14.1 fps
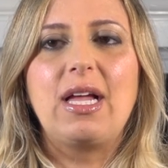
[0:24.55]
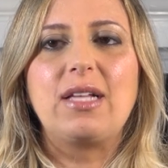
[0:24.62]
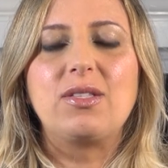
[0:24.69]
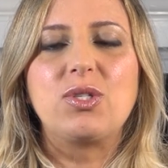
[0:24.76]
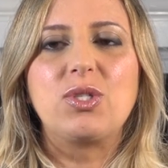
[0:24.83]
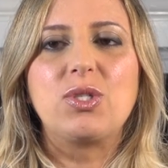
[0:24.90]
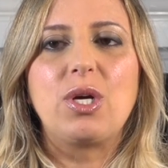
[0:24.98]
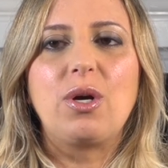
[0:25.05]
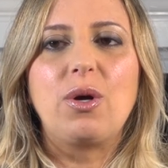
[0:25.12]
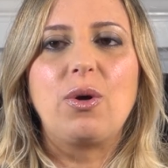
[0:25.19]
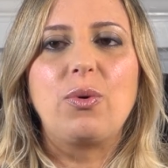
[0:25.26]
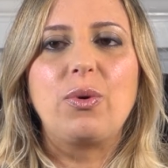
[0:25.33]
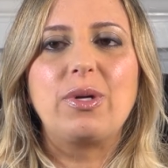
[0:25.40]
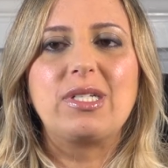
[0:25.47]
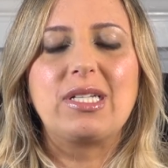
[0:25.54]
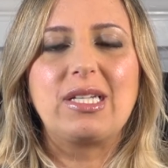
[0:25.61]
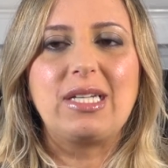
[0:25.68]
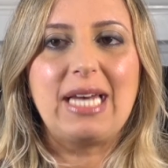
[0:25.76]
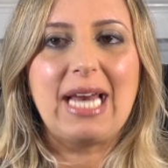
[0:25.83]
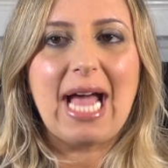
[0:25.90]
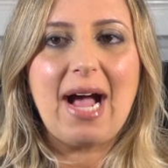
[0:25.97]
And so
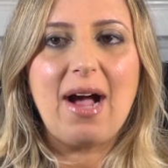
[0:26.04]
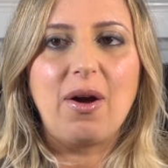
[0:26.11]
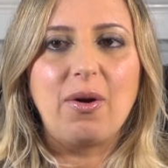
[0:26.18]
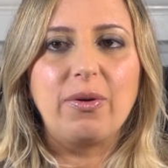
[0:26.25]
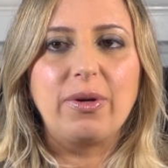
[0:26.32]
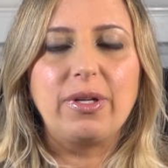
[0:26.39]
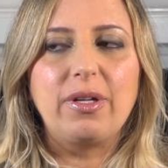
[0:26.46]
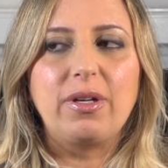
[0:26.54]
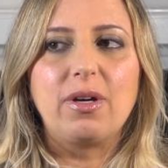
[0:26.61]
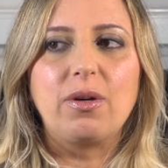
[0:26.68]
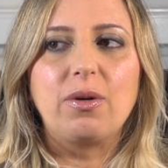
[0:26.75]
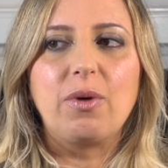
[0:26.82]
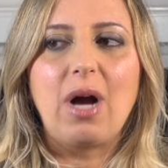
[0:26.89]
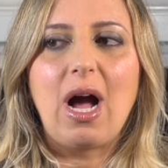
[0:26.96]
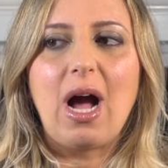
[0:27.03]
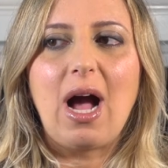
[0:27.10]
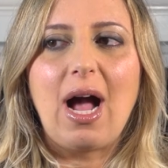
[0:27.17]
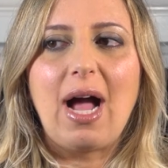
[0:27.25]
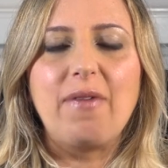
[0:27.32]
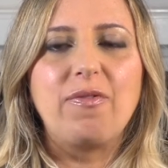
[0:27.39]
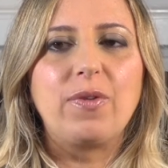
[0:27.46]
now, you know,
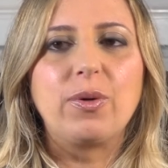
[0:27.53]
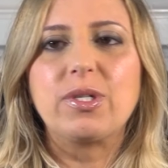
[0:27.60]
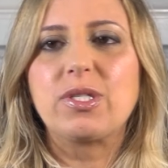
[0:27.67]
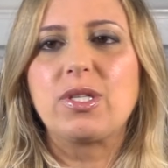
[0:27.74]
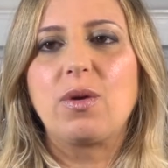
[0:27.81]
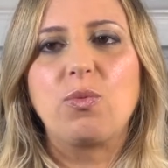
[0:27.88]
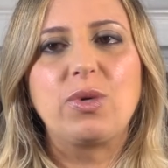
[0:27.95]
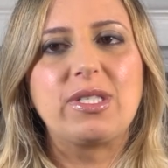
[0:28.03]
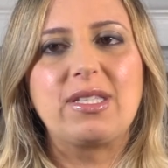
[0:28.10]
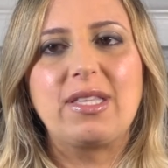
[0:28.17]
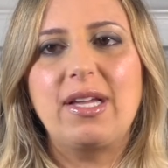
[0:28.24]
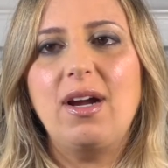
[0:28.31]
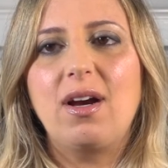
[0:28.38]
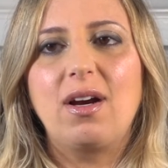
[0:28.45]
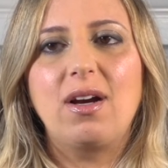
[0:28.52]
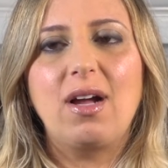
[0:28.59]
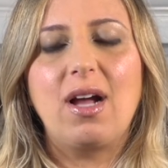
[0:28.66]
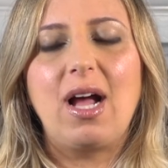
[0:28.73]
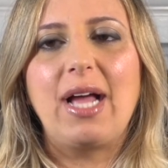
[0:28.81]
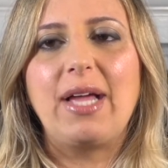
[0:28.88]
I focus on what's there.